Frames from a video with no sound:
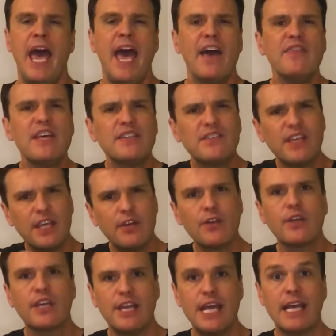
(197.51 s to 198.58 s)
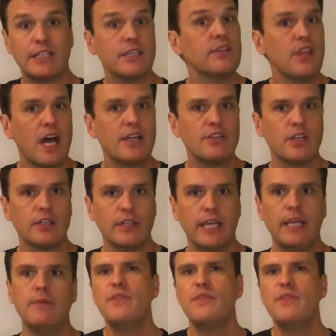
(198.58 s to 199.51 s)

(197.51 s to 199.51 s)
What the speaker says: and that's interconnected logically.